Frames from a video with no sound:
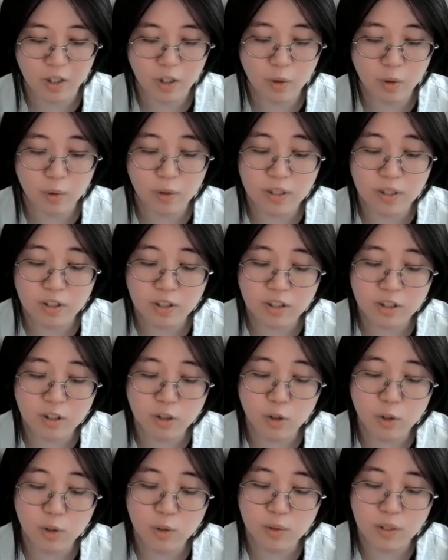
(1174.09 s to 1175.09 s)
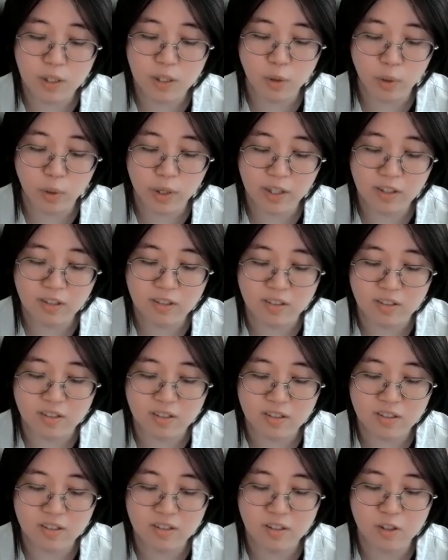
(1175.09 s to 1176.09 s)
or another new
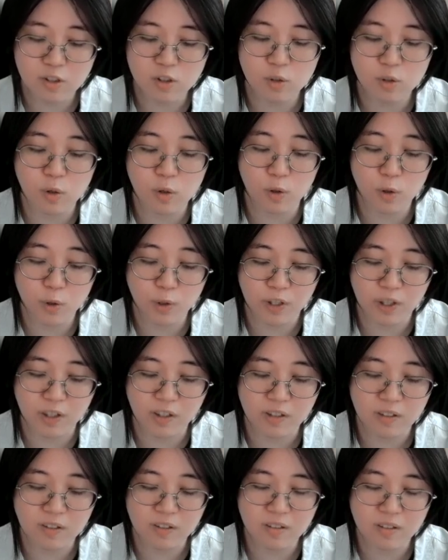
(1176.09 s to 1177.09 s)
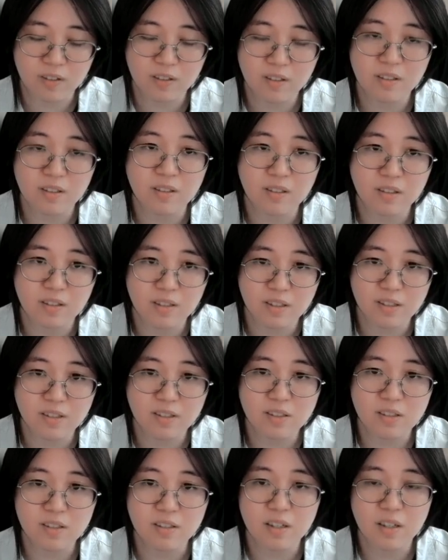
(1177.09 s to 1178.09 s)
acquaintance scolding,
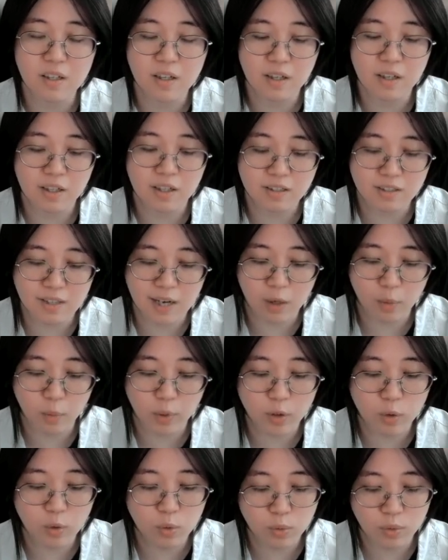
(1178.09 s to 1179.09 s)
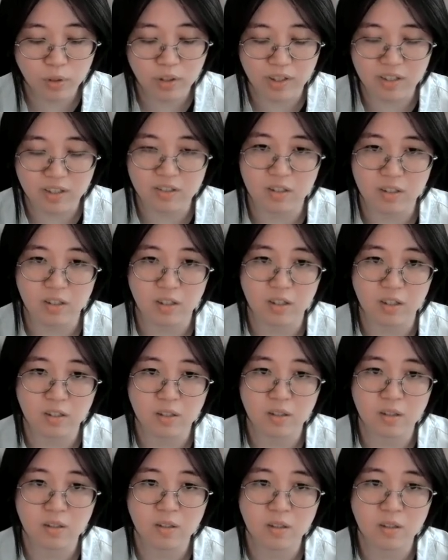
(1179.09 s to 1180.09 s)
"This is how we do things here.